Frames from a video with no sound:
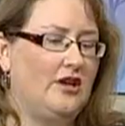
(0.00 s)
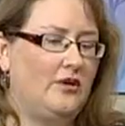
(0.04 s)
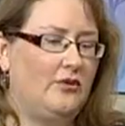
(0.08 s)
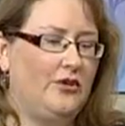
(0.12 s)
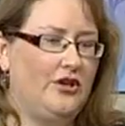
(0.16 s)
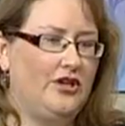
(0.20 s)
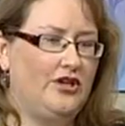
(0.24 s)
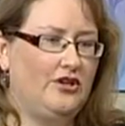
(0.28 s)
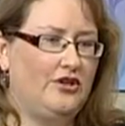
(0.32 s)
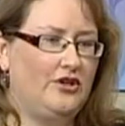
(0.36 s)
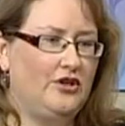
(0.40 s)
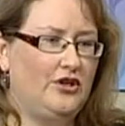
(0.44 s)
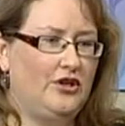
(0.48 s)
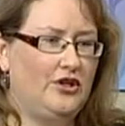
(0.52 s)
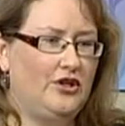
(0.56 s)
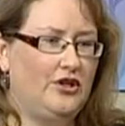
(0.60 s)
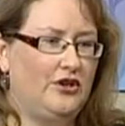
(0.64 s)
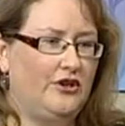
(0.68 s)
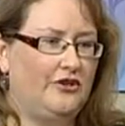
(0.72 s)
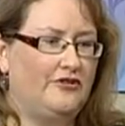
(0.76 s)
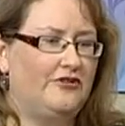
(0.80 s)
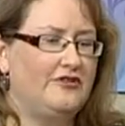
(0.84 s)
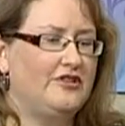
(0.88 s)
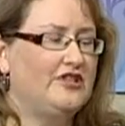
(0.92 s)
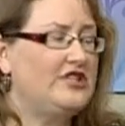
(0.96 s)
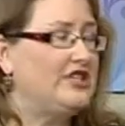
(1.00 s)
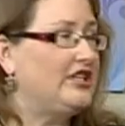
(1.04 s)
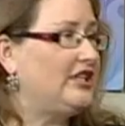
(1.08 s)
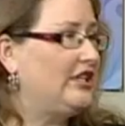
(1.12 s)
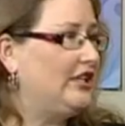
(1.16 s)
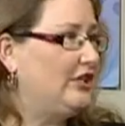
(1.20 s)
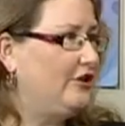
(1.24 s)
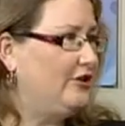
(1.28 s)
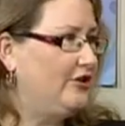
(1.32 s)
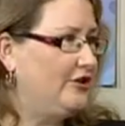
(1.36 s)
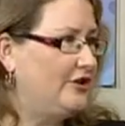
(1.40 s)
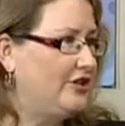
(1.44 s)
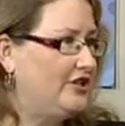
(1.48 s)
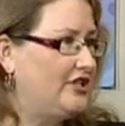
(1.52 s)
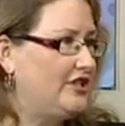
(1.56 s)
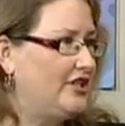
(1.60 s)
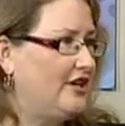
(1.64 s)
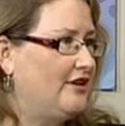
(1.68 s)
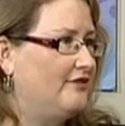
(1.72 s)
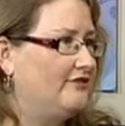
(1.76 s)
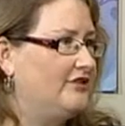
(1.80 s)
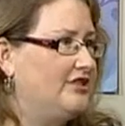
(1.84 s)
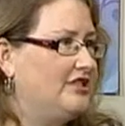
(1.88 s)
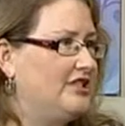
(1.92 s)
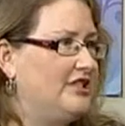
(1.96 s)
when you physically hurt
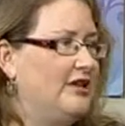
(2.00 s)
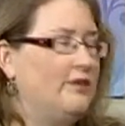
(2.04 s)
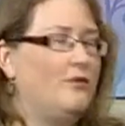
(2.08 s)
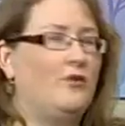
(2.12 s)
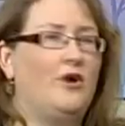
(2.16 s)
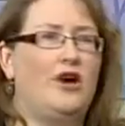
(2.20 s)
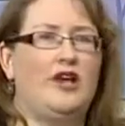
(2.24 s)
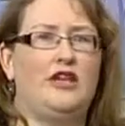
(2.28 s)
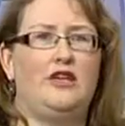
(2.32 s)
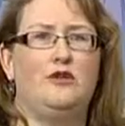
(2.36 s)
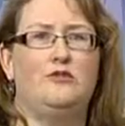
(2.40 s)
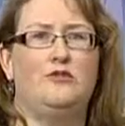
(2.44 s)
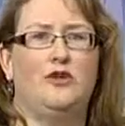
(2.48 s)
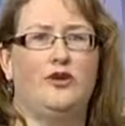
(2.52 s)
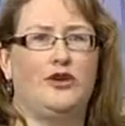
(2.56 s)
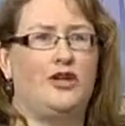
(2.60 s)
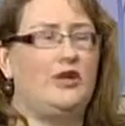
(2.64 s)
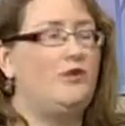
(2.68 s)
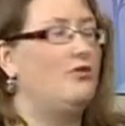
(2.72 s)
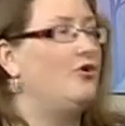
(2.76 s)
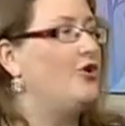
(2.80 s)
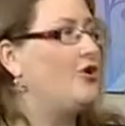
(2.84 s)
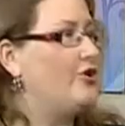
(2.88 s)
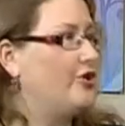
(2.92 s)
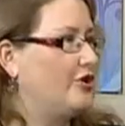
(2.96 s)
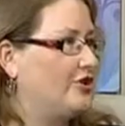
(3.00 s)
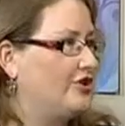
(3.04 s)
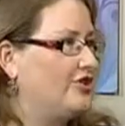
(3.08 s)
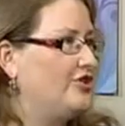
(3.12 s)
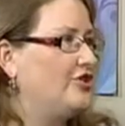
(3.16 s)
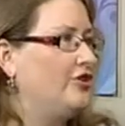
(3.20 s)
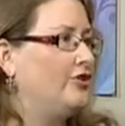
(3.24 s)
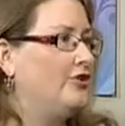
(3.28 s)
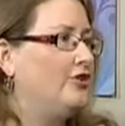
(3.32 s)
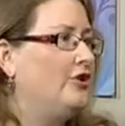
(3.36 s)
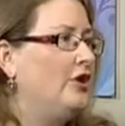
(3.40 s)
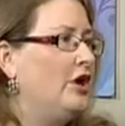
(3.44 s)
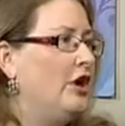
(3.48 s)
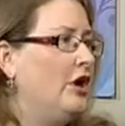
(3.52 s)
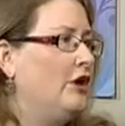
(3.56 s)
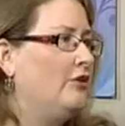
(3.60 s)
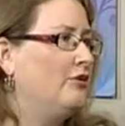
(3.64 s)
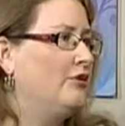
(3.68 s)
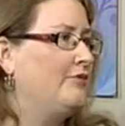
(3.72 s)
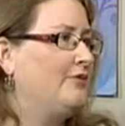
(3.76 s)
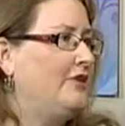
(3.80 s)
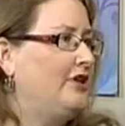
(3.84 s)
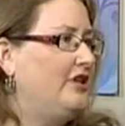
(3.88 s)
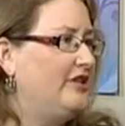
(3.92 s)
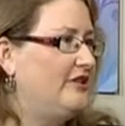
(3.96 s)
yourself in some way, your body works to
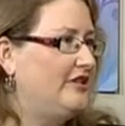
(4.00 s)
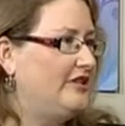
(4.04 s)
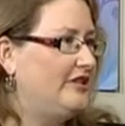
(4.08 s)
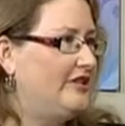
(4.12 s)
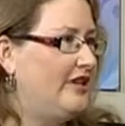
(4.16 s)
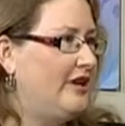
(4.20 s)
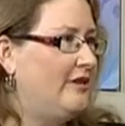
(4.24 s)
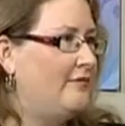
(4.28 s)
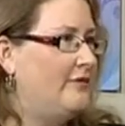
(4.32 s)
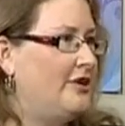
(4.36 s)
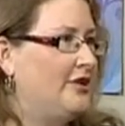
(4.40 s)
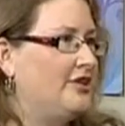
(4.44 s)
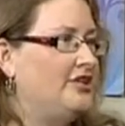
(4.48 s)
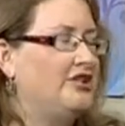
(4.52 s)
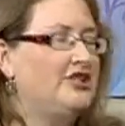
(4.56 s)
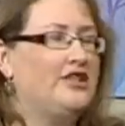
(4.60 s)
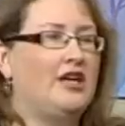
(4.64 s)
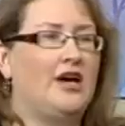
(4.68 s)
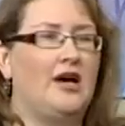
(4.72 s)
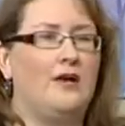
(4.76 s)
repair the damage.